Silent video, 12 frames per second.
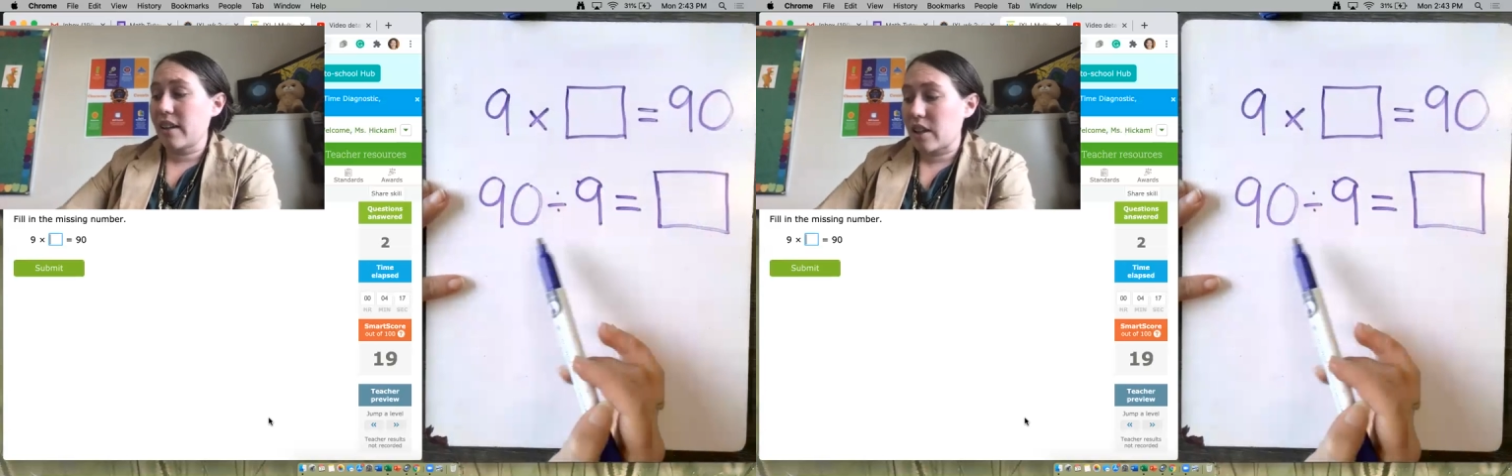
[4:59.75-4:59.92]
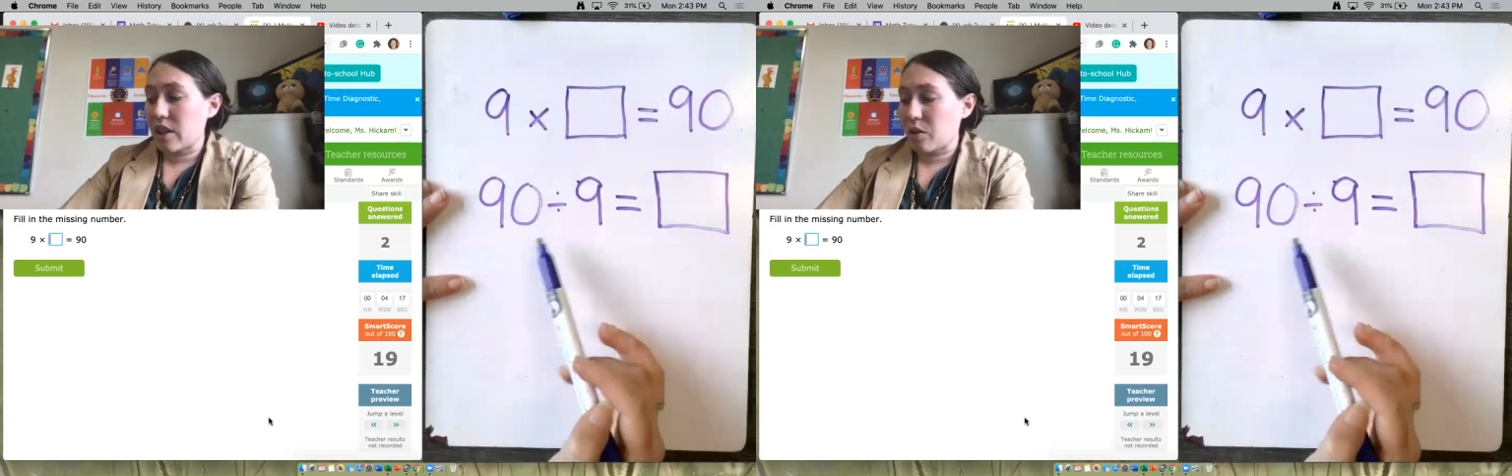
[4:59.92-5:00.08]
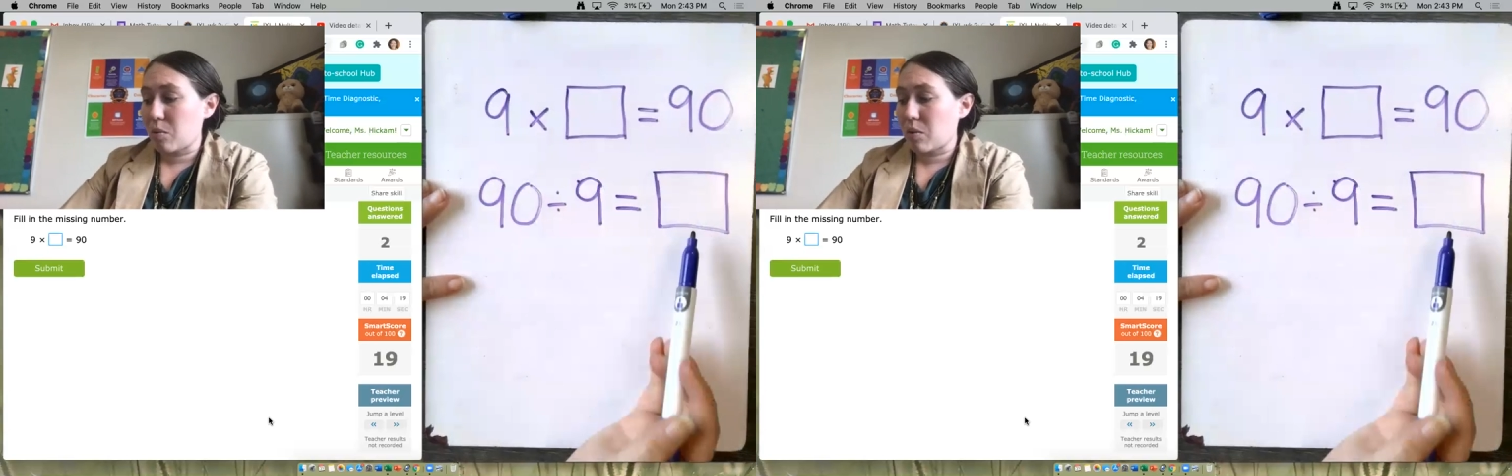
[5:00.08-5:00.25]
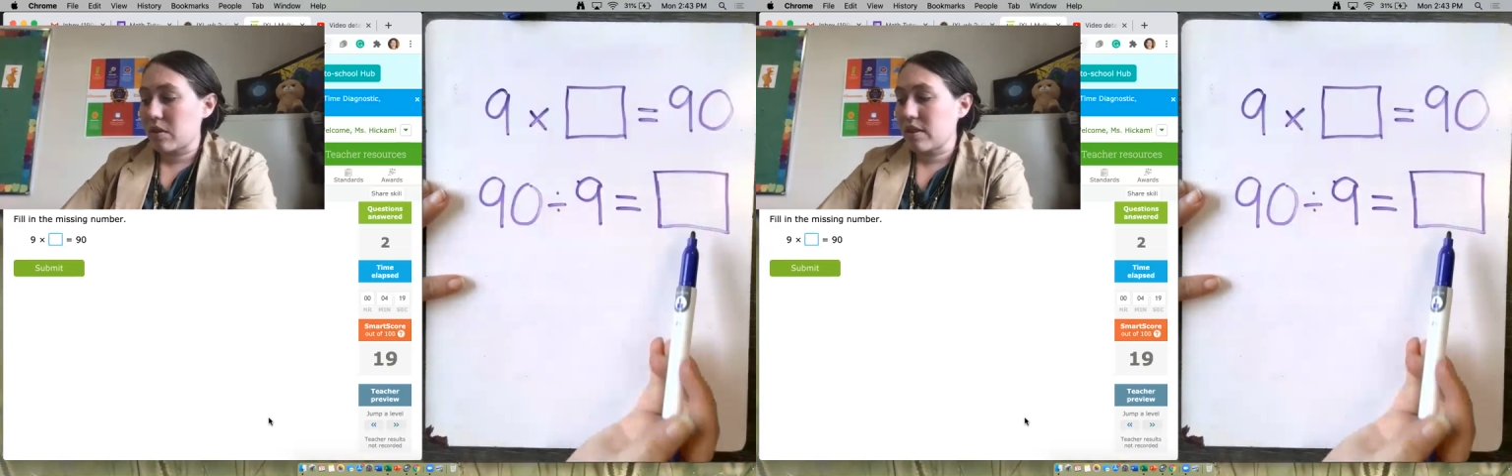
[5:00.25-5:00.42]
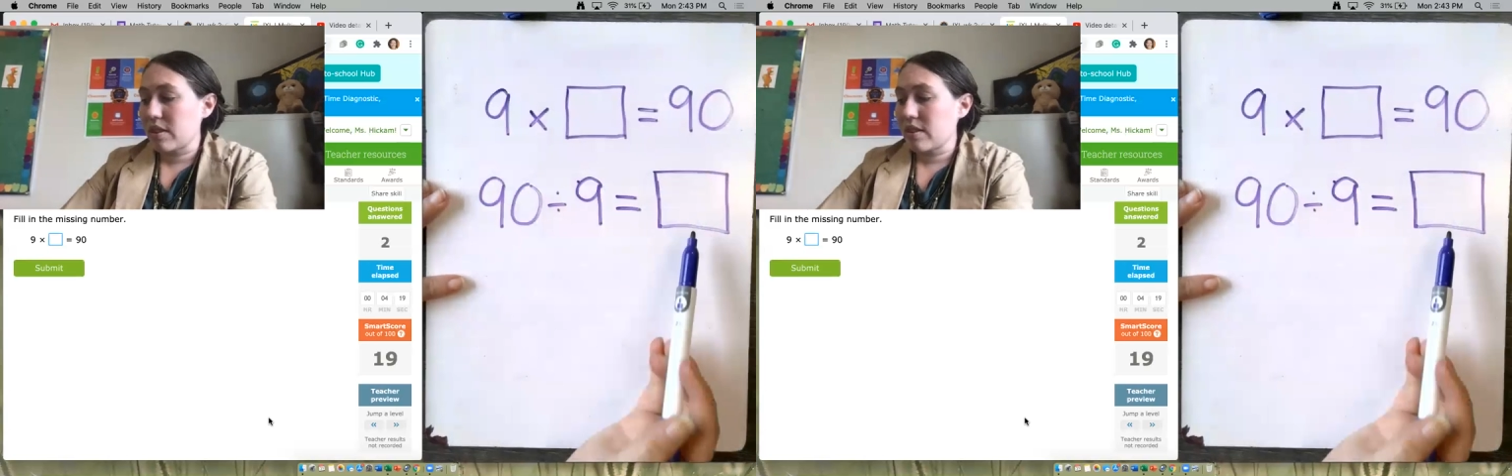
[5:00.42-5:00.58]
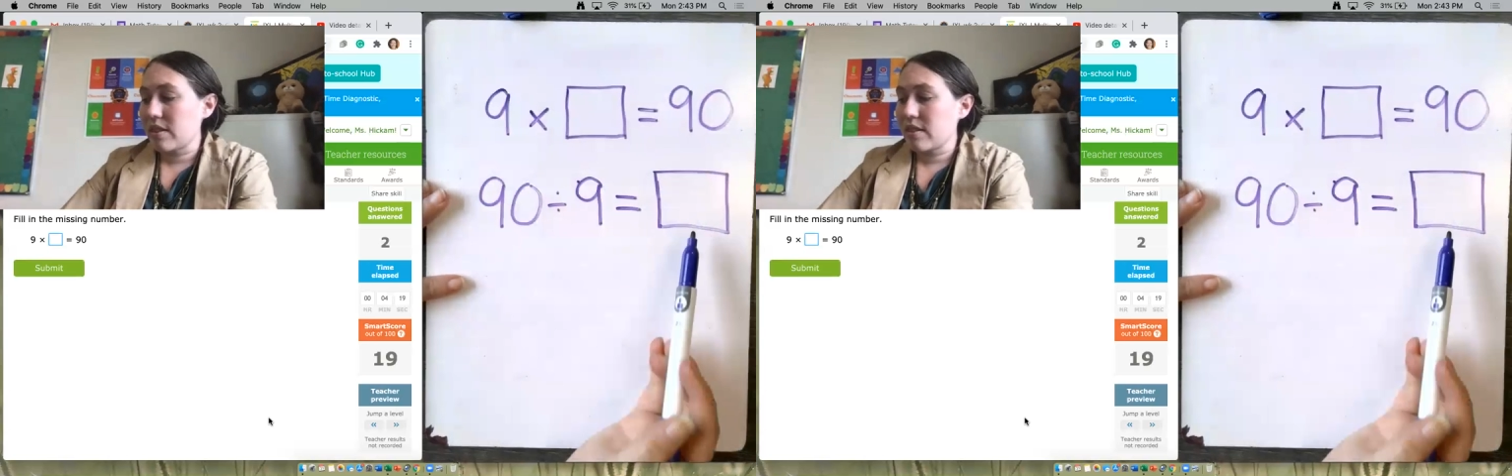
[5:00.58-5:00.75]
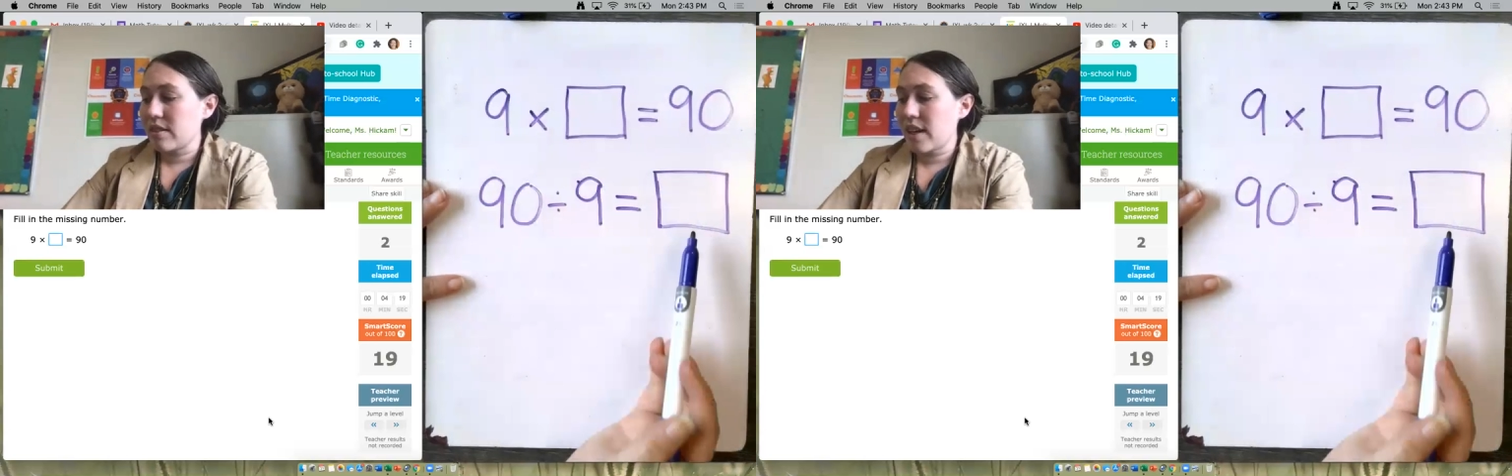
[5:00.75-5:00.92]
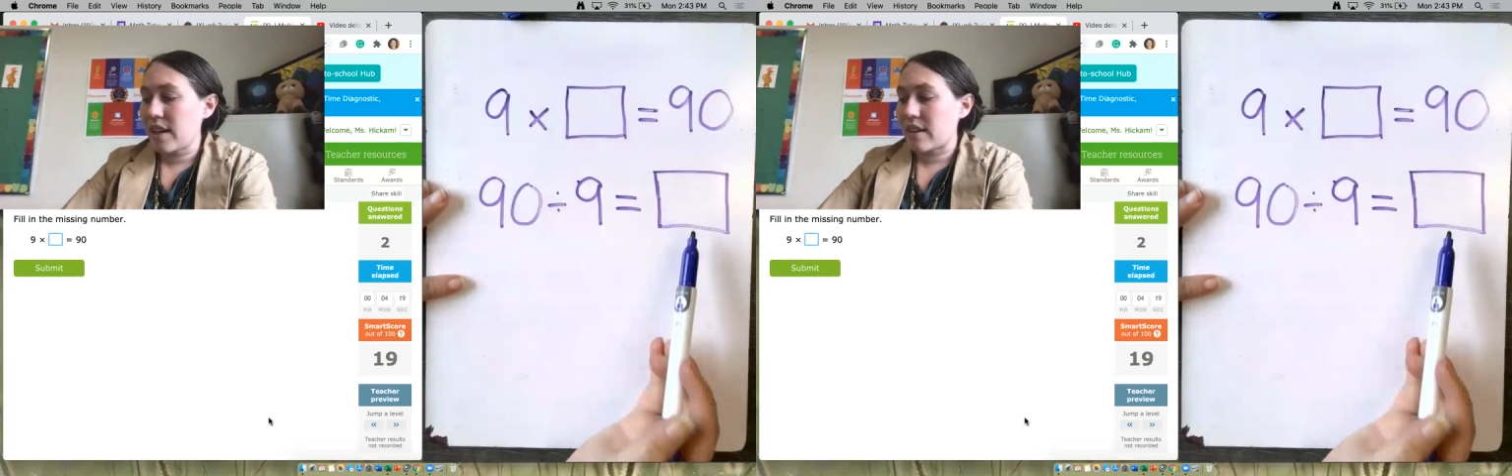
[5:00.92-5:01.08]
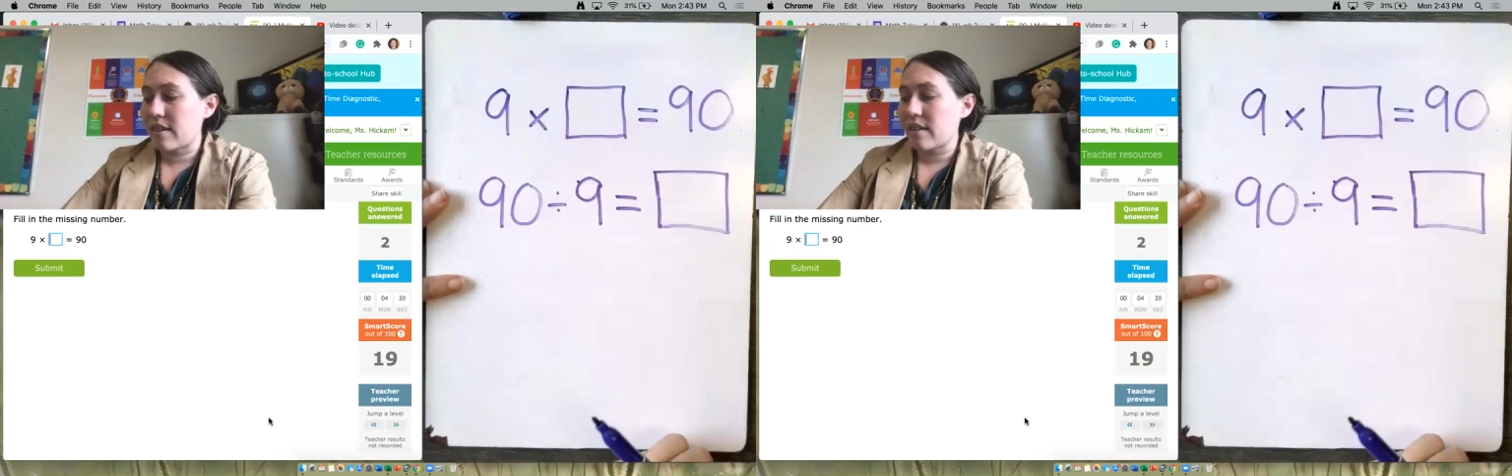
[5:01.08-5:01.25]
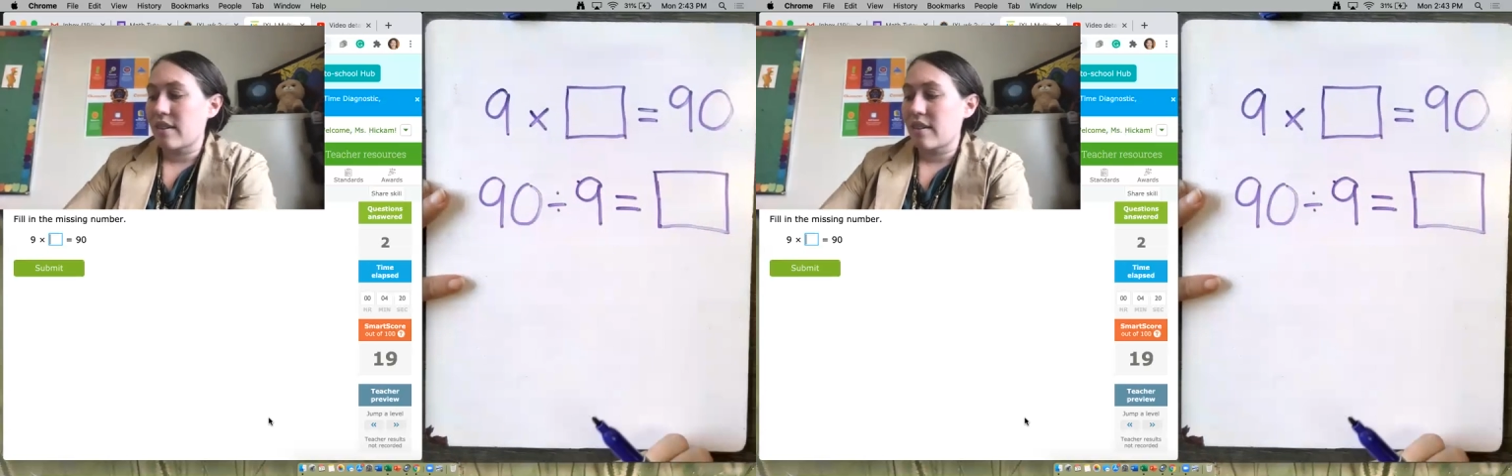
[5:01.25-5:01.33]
equals 10.